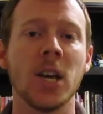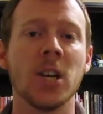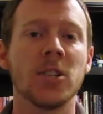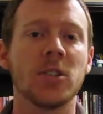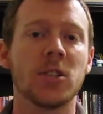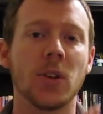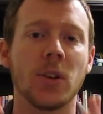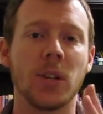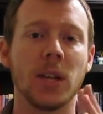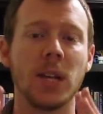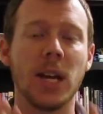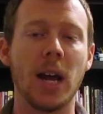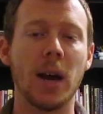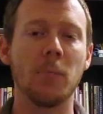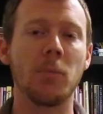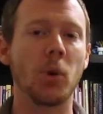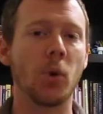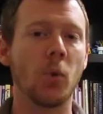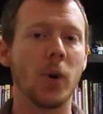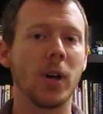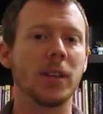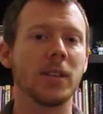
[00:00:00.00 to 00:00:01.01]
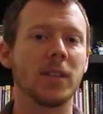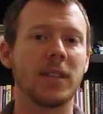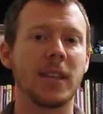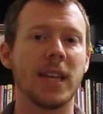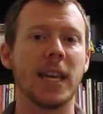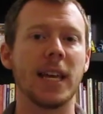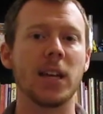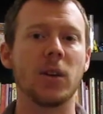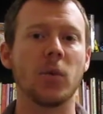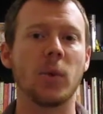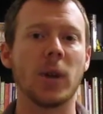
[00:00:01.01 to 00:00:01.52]
So the number one
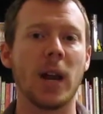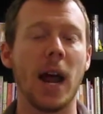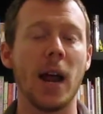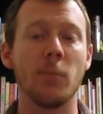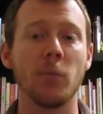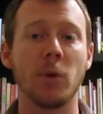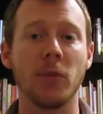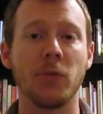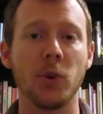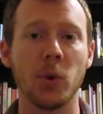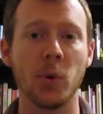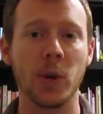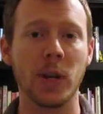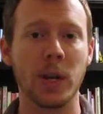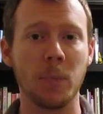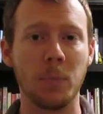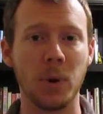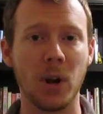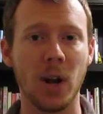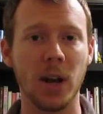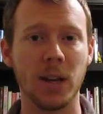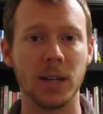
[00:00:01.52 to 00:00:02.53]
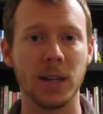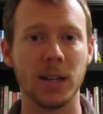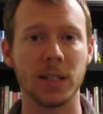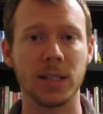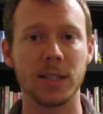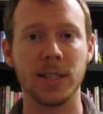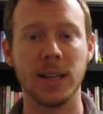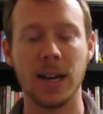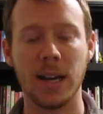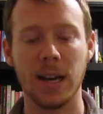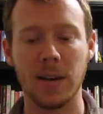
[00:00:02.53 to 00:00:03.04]
thing when I'm reviewing a
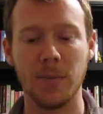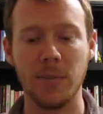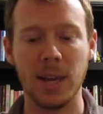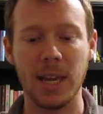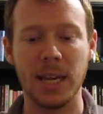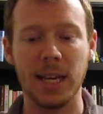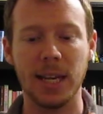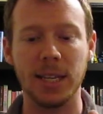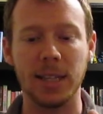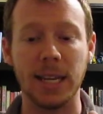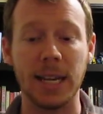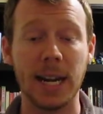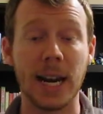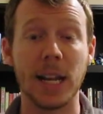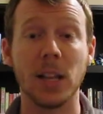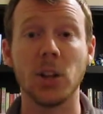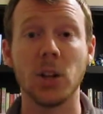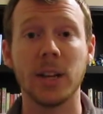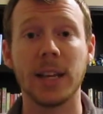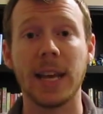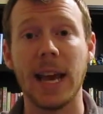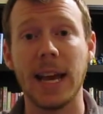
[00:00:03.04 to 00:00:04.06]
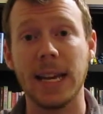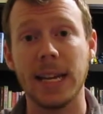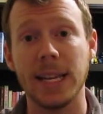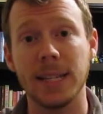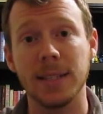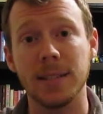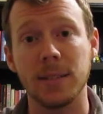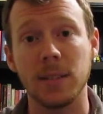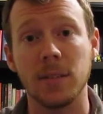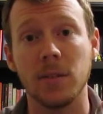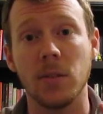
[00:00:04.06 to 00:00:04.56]
product that I look at
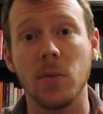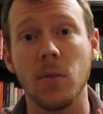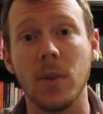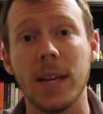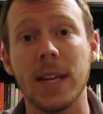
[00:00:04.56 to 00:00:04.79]
is